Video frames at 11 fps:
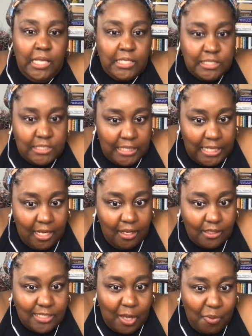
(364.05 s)
She done
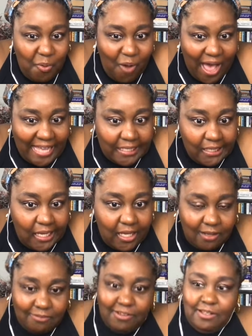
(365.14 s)
hooked up with
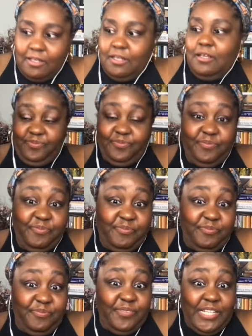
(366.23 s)
Wyclef.
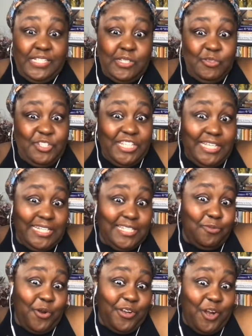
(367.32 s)
So Jill is
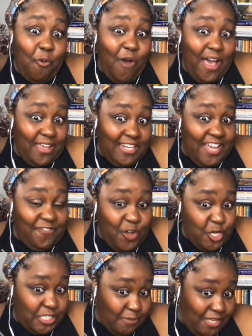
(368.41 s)
working on Wyclef
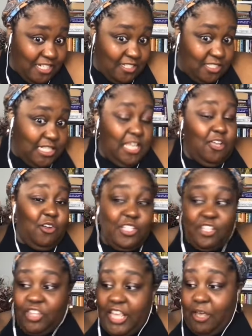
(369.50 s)
on some kind of single
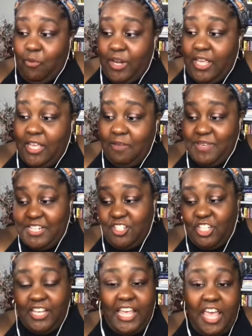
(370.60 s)
little thing with him, and she
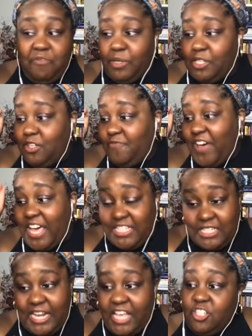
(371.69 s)
done gave him a little advice,
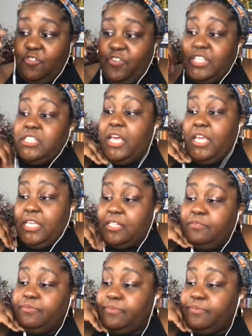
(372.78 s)
and now she finna take it.